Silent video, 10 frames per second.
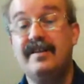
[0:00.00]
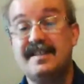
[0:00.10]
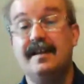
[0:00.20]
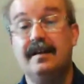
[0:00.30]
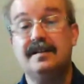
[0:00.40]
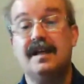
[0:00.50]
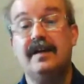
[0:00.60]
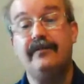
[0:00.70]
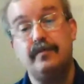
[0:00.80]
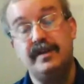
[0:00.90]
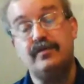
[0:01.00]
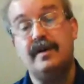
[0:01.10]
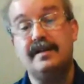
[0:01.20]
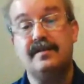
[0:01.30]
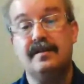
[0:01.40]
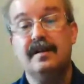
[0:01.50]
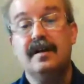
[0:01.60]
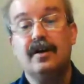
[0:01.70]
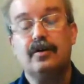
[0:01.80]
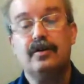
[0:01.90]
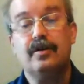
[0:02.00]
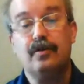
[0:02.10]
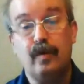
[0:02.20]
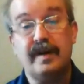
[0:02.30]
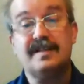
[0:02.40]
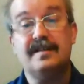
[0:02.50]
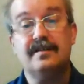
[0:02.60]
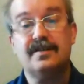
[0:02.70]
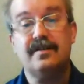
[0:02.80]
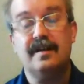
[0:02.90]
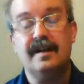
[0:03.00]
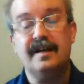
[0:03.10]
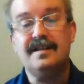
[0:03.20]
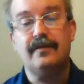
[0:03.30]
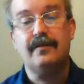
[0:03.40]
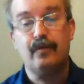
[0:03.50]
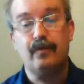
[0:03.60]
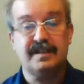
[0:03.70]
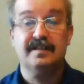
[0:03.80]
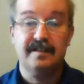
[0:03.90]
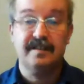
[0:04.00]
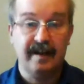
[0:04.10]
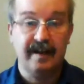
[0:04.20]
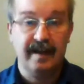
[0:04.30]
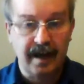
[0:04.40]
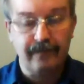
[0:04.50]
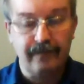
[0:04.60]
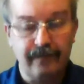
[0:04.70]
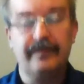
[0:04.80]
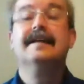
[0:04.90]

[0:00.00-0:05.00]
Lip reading: There is still time for me to answer questions to the list of questions that I have.